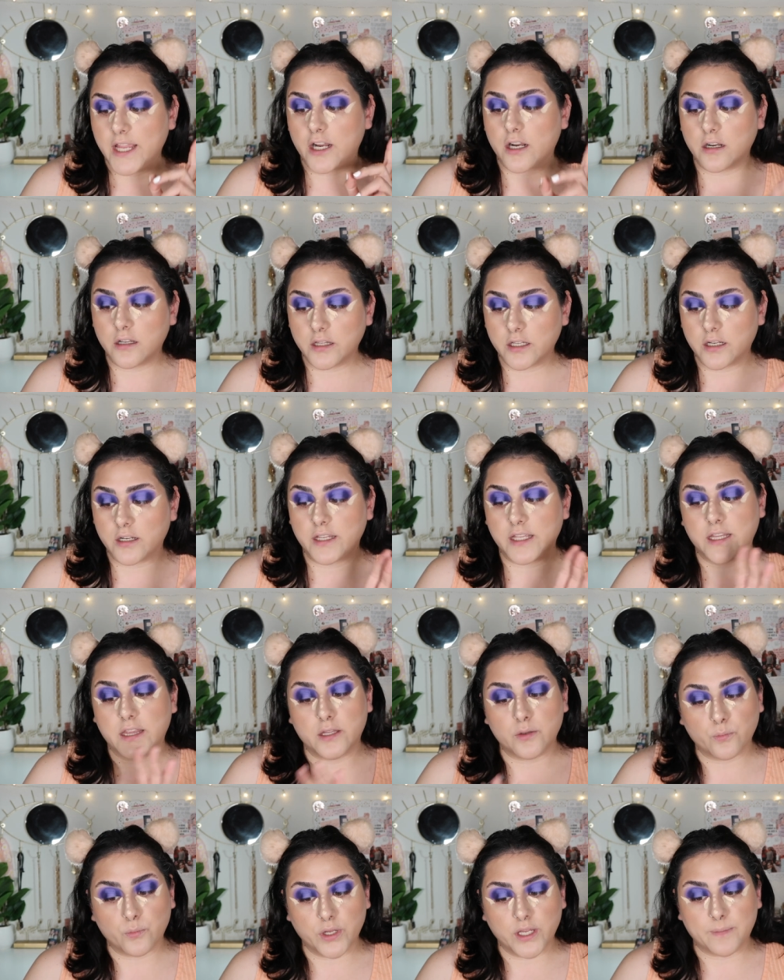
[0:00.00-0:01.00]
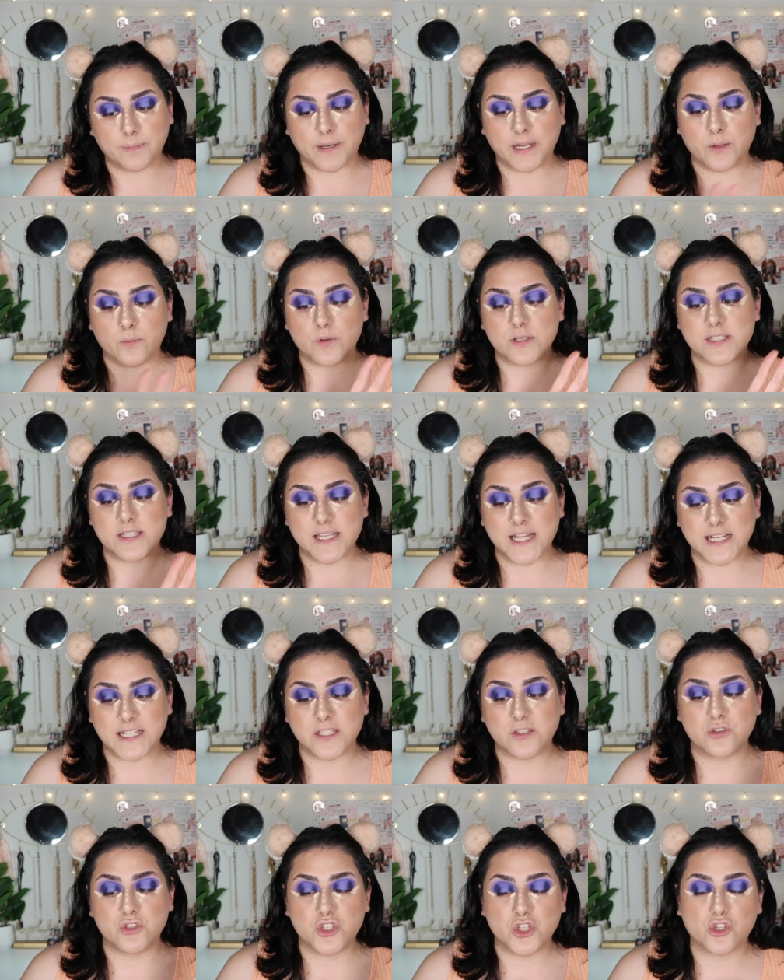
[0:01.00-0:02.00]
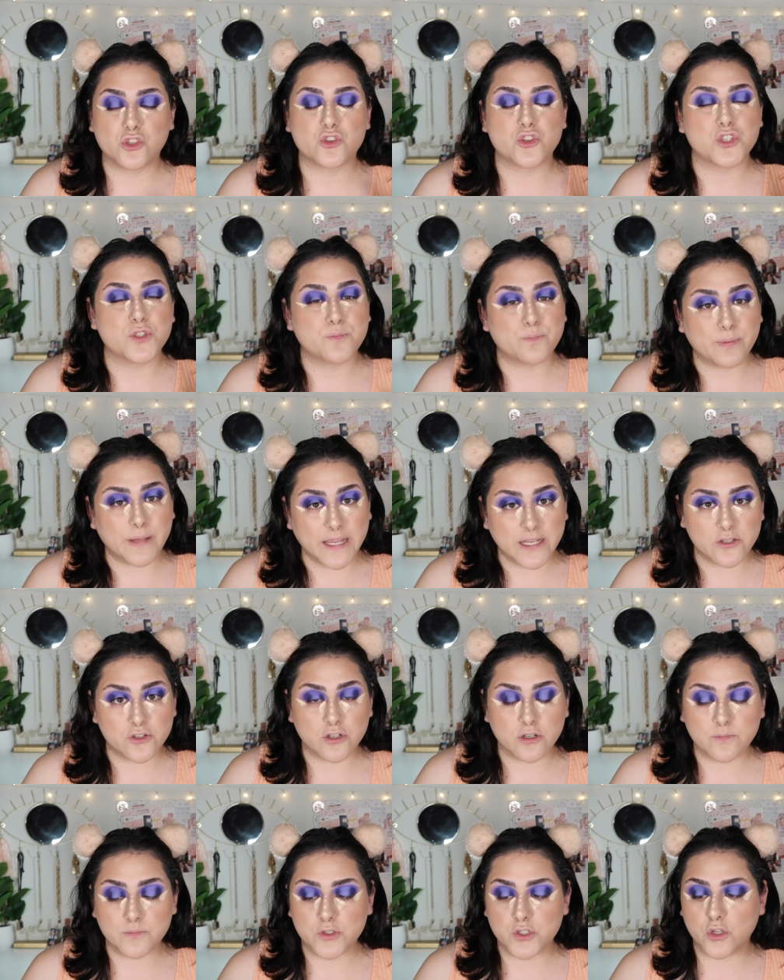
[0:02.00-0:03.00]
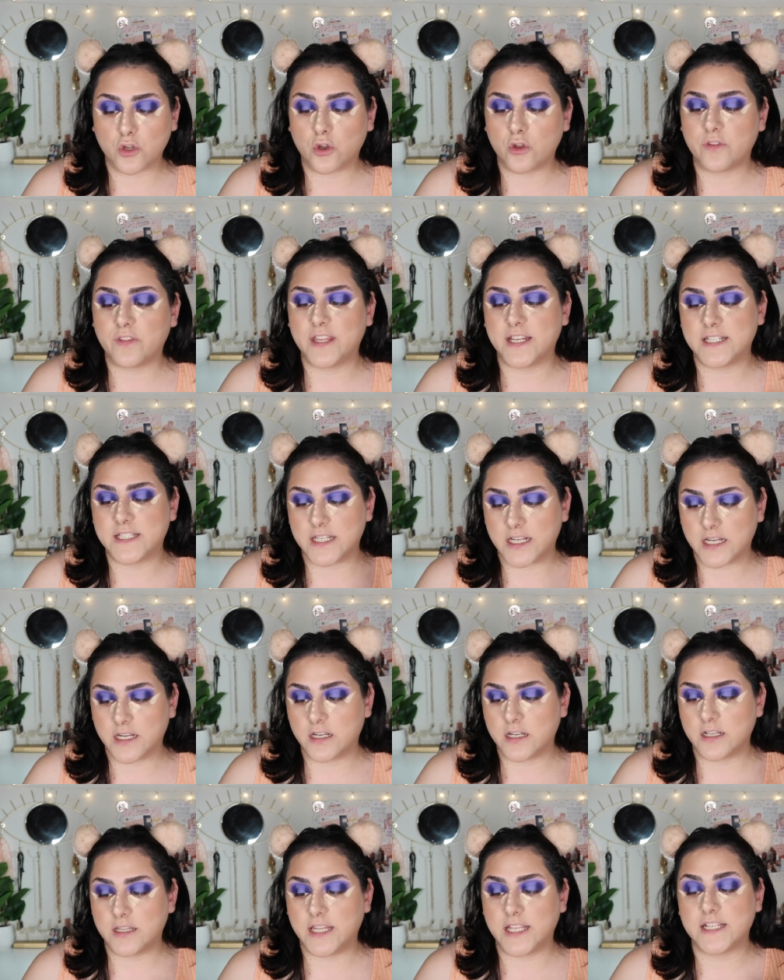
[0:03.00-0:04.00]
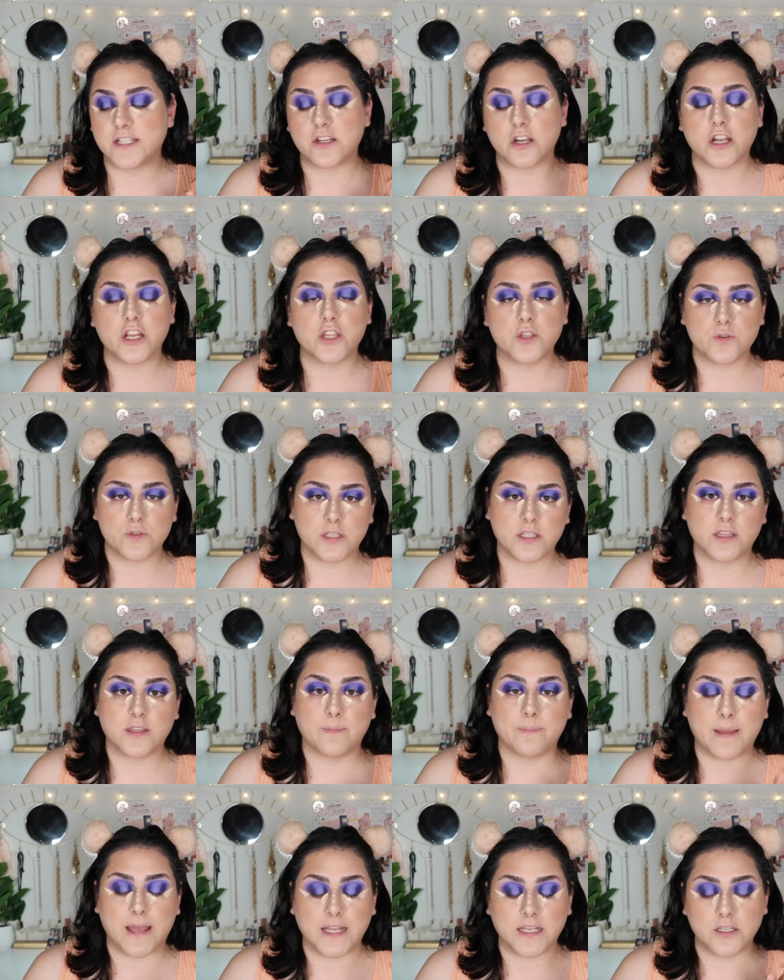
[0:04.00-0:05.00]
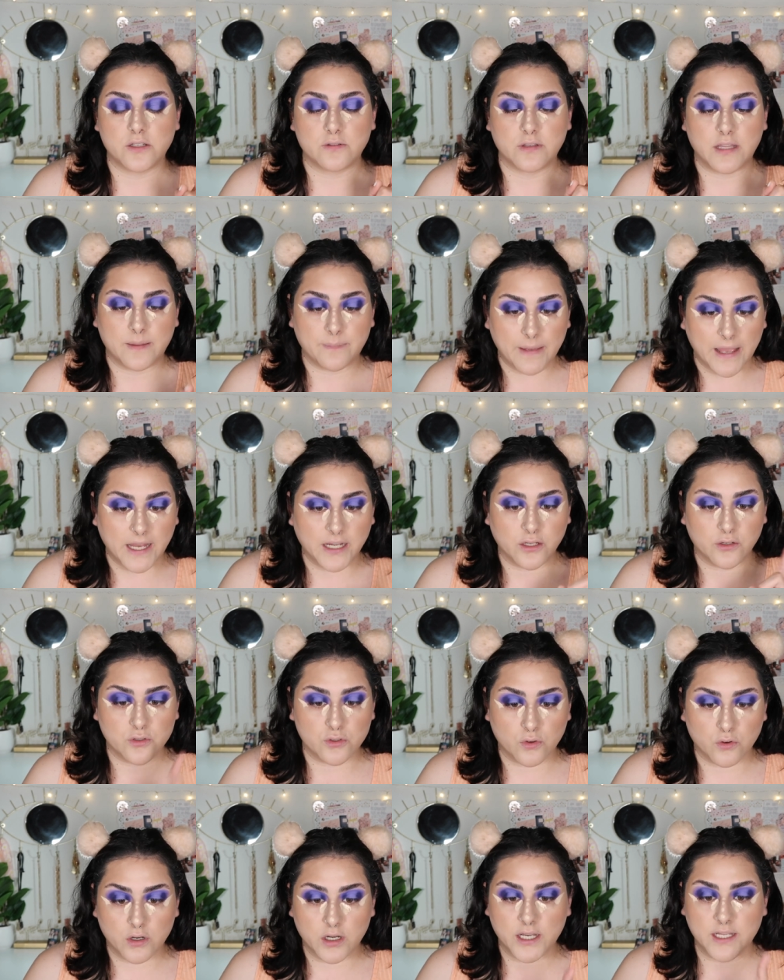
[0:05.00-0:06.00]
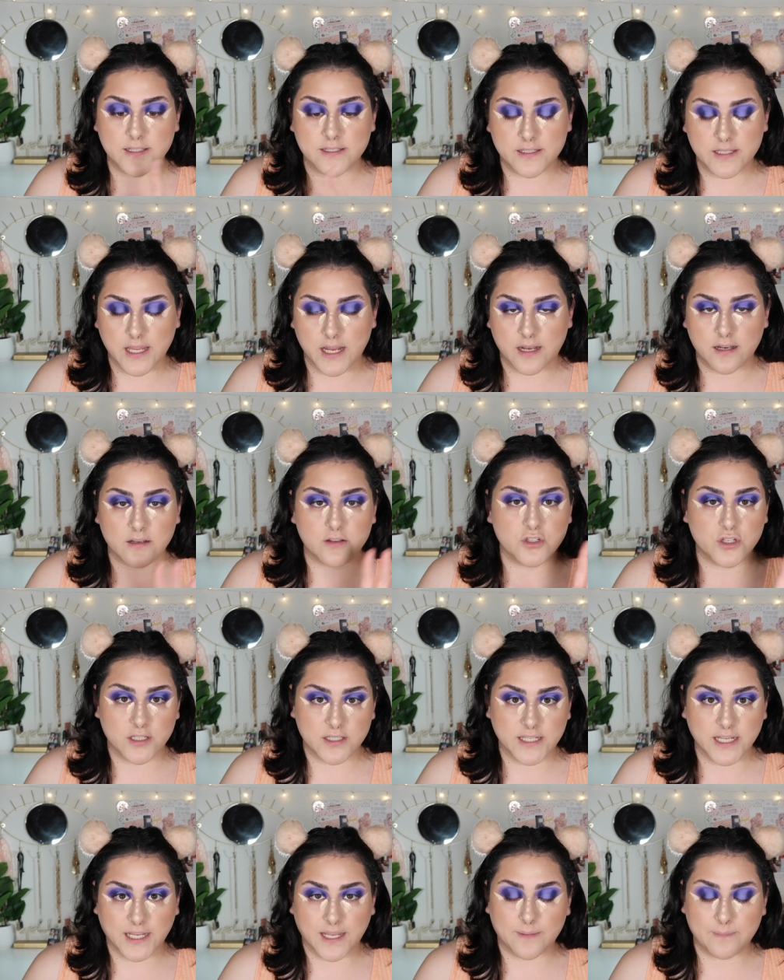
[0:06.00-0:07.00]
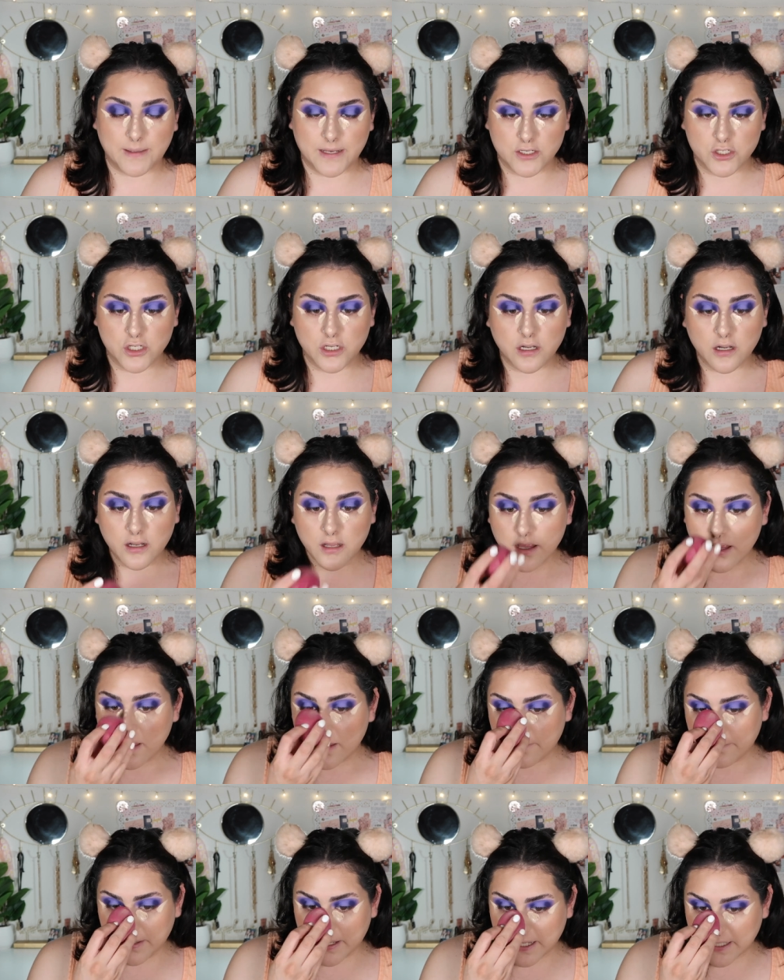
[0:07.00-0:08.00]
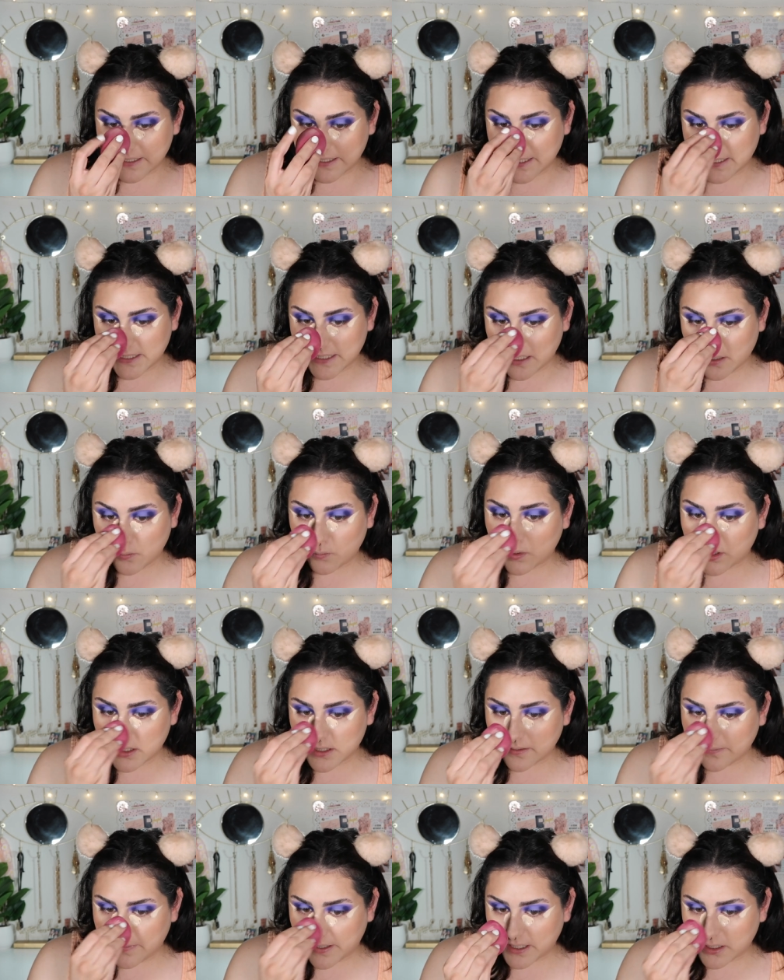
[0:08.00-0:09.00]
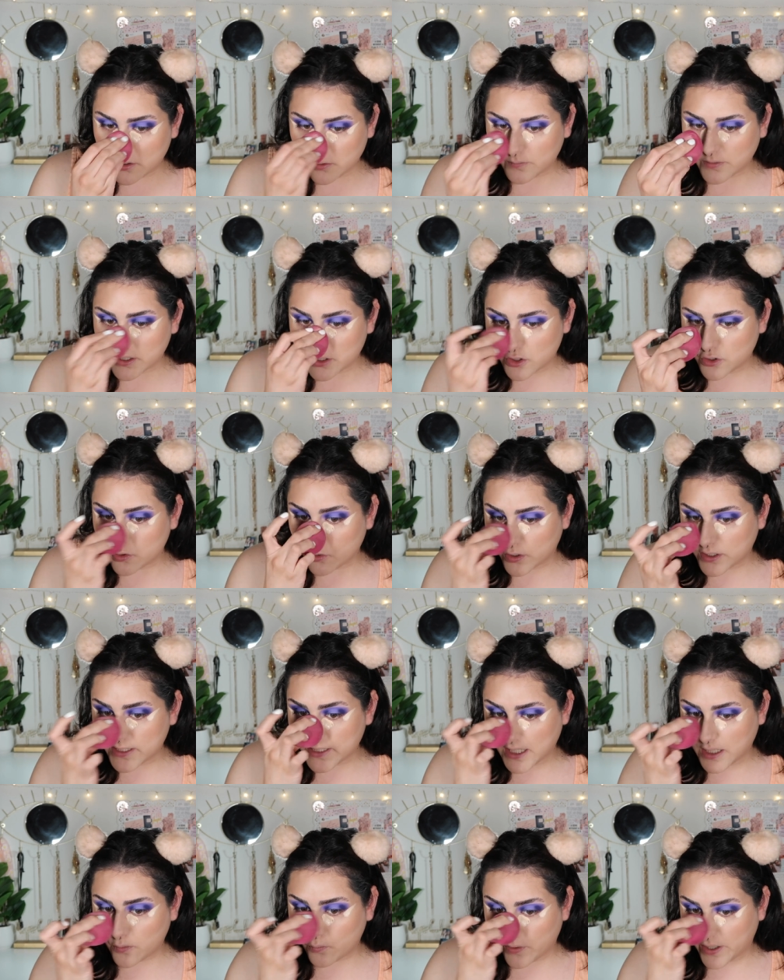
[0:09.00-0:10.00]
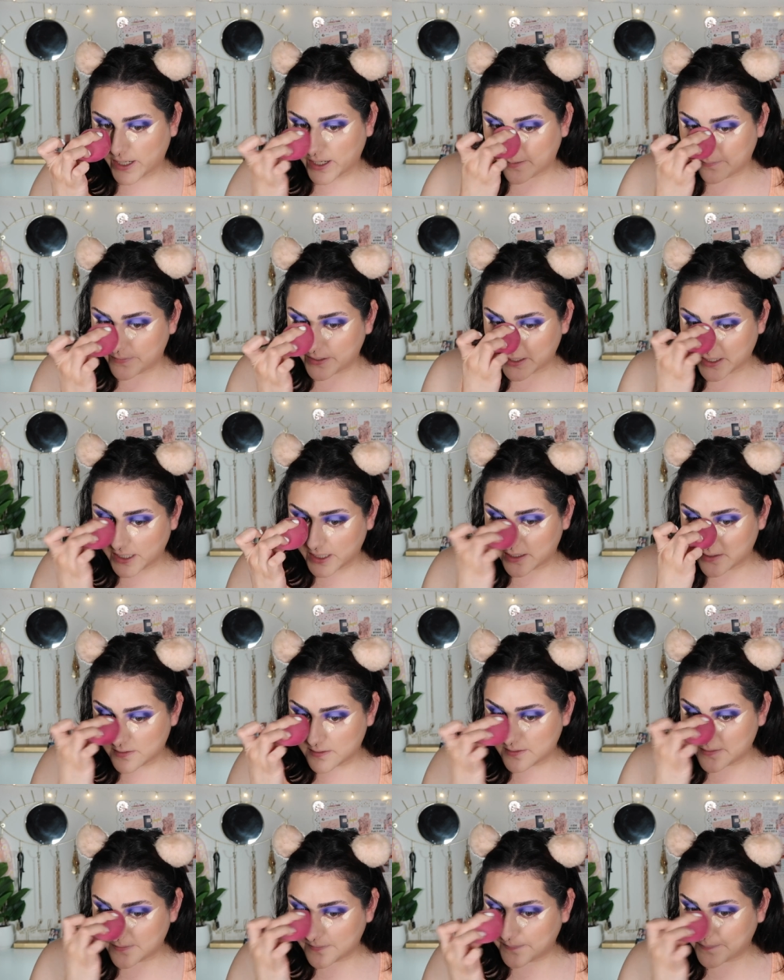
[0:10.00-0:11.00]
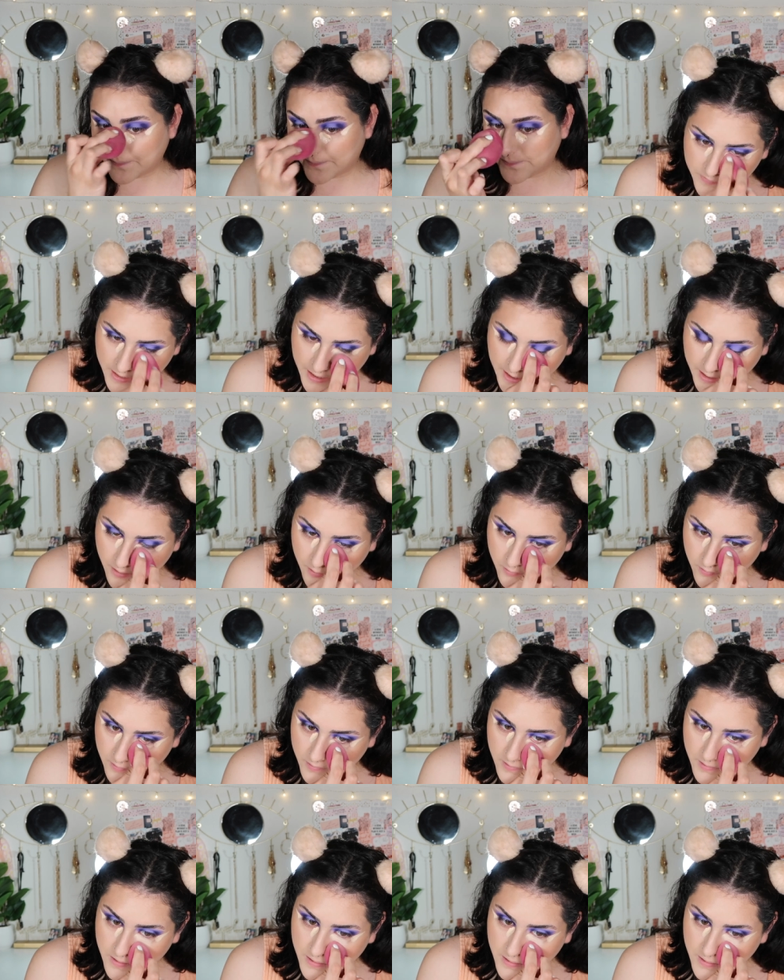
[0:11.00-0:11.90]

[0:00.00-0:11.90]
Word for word: earlier in the week but it was next to children's bedroom so they didn't they started using the bat the patio door instead just like I mentioned because they didn't want to make too much noise and wake up the kids. Now